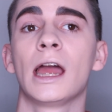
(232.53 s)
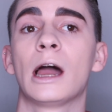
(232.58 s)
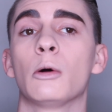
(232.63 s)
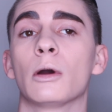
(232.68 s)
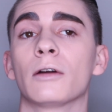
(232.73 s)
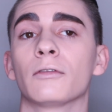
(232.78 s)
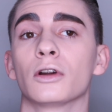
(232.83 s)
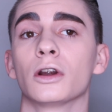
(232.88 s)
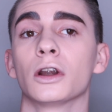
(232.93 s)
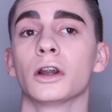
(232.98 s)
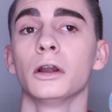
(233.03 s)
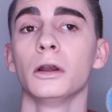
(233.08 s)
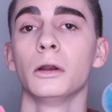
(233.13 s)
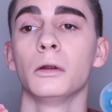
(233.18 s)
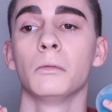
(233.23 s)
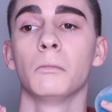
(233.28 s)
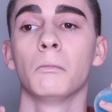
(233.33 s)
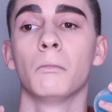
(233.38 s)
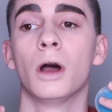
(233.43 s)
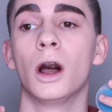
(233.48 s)
However,
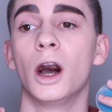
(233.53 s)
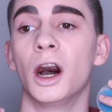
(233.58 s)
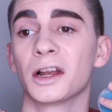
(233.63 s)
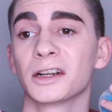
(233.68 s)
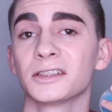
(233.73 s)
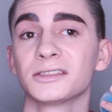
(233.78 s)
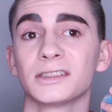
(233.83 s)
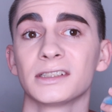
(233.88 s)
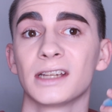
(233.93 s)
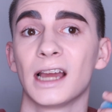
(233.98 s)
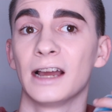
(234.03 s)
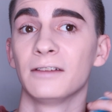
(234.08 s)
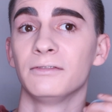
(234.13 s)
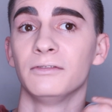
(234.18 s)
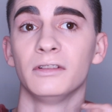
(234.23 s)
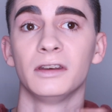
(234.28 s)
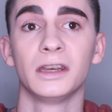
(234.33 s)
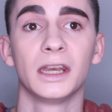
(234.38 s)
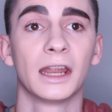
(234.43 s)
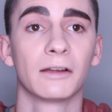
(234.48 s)
honestly,
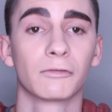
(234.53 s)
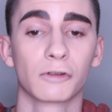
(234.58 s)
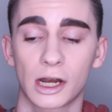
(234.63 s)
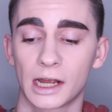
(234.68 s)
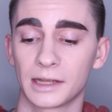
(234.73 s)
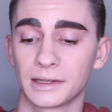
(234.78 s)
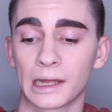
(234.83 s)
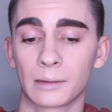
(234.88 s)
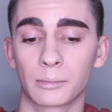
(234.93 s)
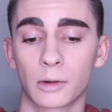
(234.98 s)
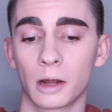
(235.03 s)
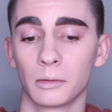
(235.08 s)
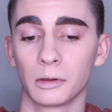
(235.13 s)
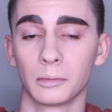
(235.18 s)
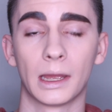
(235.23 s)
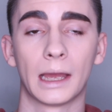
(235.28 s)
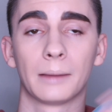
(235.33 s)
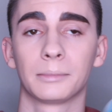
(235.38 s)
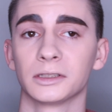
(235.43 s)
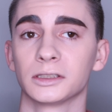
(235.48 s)
I've never had that
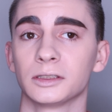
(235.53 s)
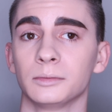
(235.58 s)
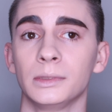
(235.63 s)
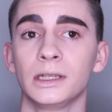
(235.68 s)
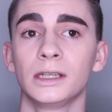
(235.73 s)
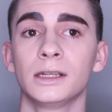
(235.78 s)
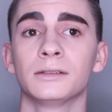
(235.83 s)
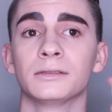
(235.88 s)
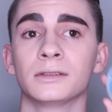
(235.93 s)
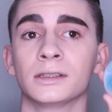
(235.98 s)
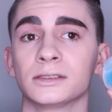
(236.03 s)
problem happen to me.